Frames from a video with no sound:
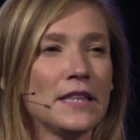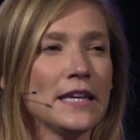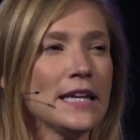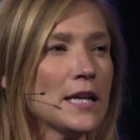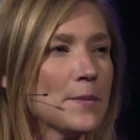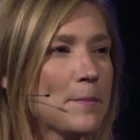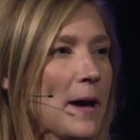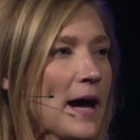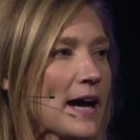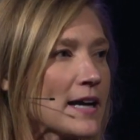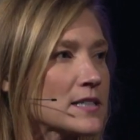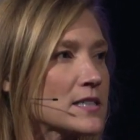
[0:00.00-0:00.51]

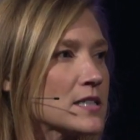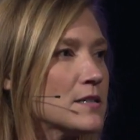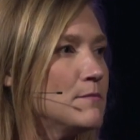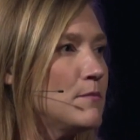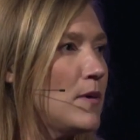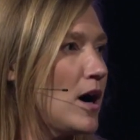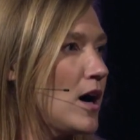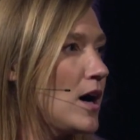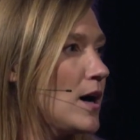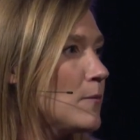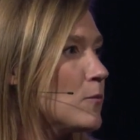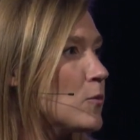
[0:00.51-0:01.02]
think back to
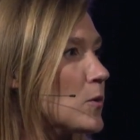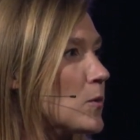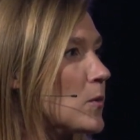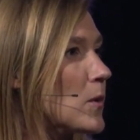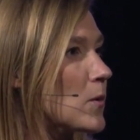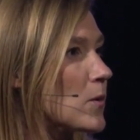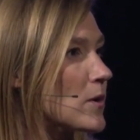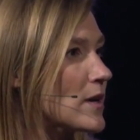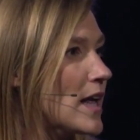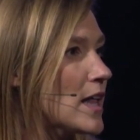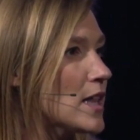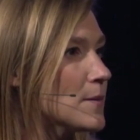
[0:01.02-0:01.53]
mom when
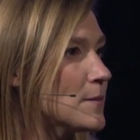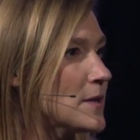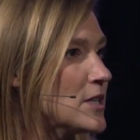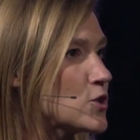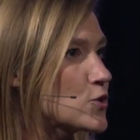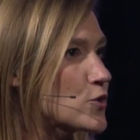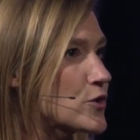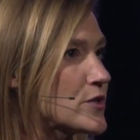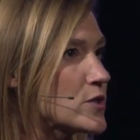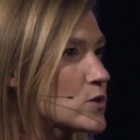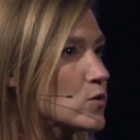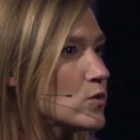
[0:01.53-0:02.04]
we were in
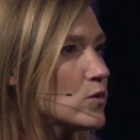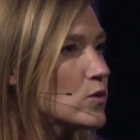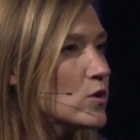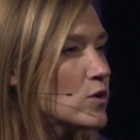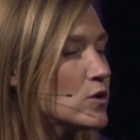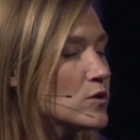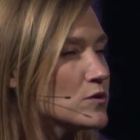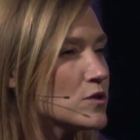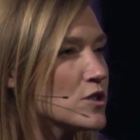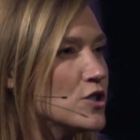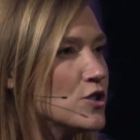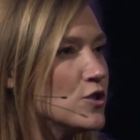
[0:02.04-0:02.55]
elementary
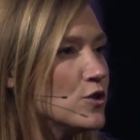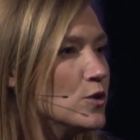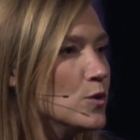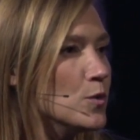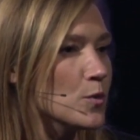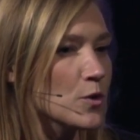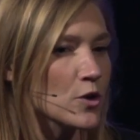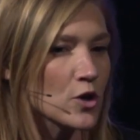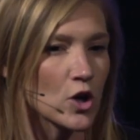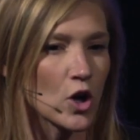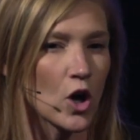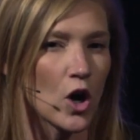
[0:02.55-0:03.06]
school. Do
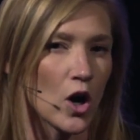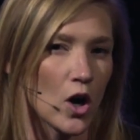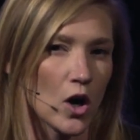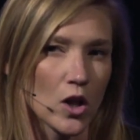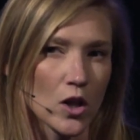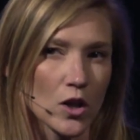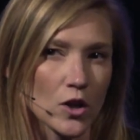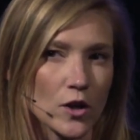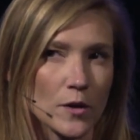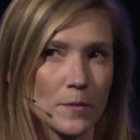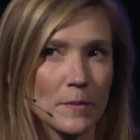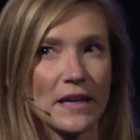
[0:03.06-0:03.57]
you
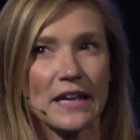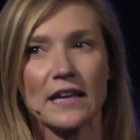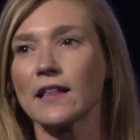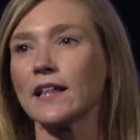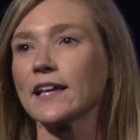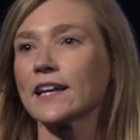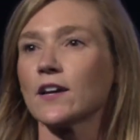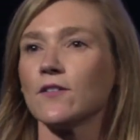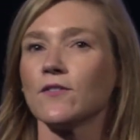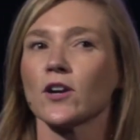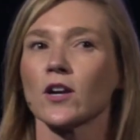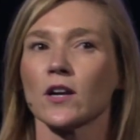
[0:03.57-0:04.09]
recall her being
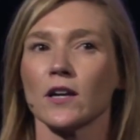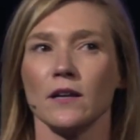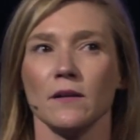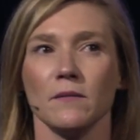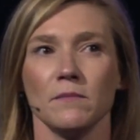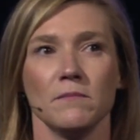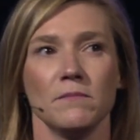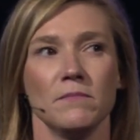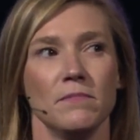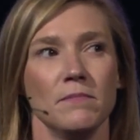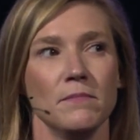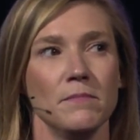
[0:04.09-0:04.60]
like a
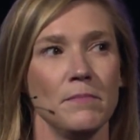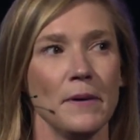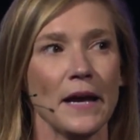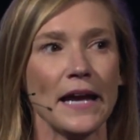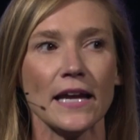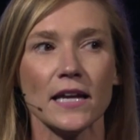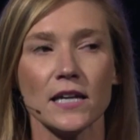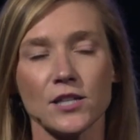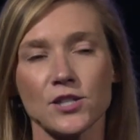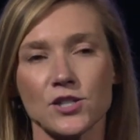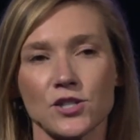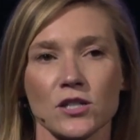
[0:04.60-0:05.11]
very
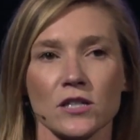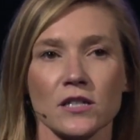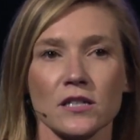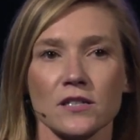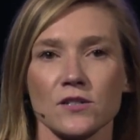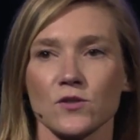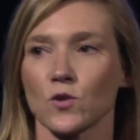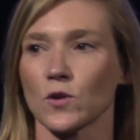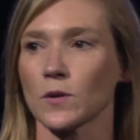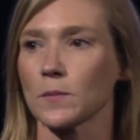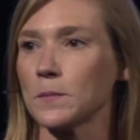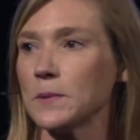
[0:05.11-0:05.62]

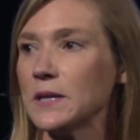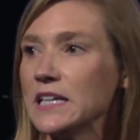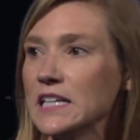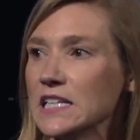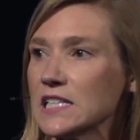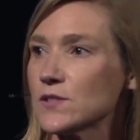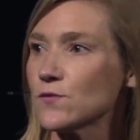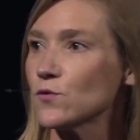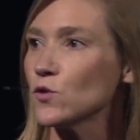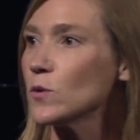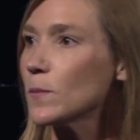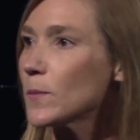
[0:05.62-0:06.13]
patient or
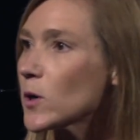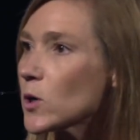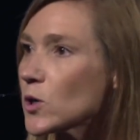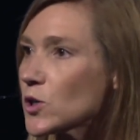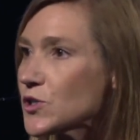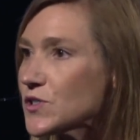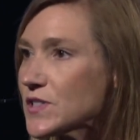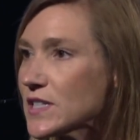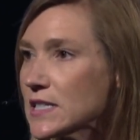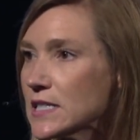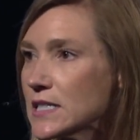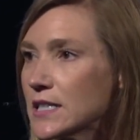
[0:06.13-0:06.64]
peaceful
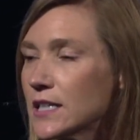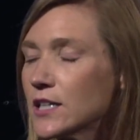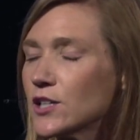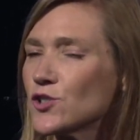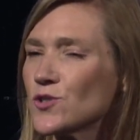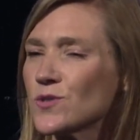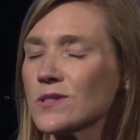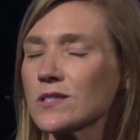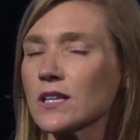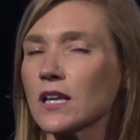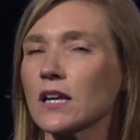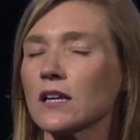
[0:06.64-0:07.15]
person?
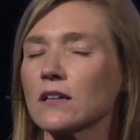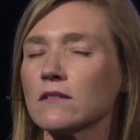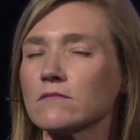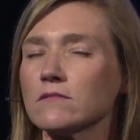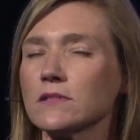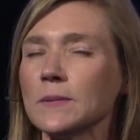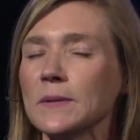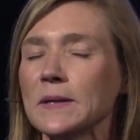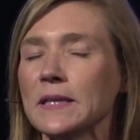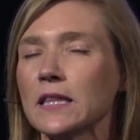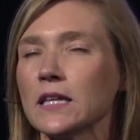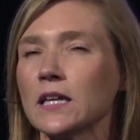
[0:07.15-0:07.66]
And she was like,
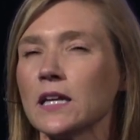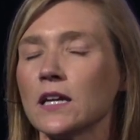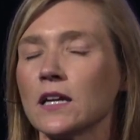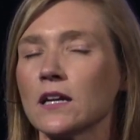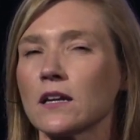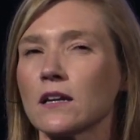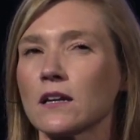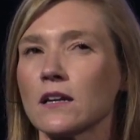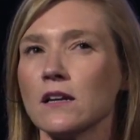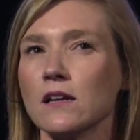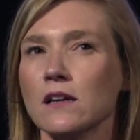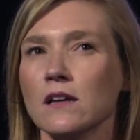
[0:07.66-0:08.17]
let me
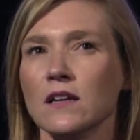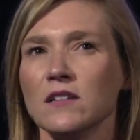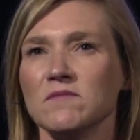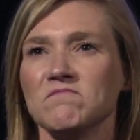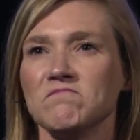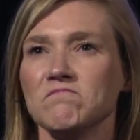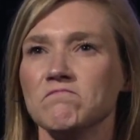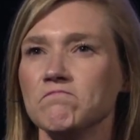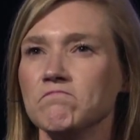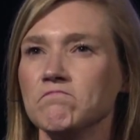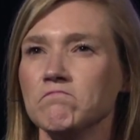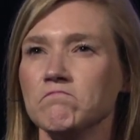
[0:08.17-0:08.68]
think.
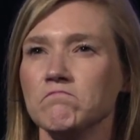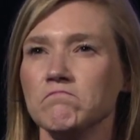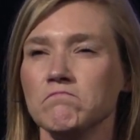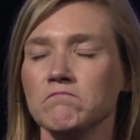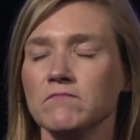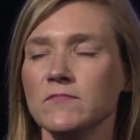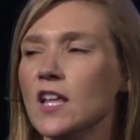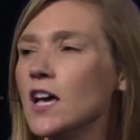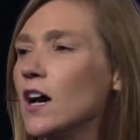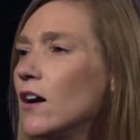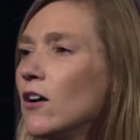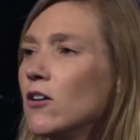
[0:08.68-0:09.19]

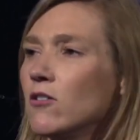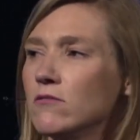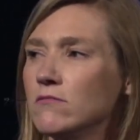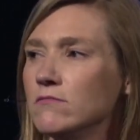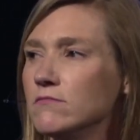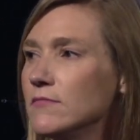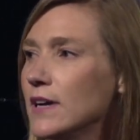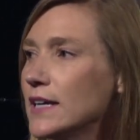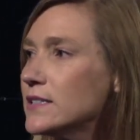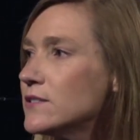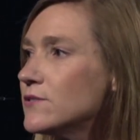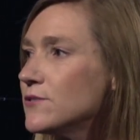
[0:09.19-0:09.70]
No,
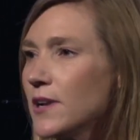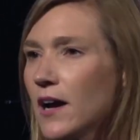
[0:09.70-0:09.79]
I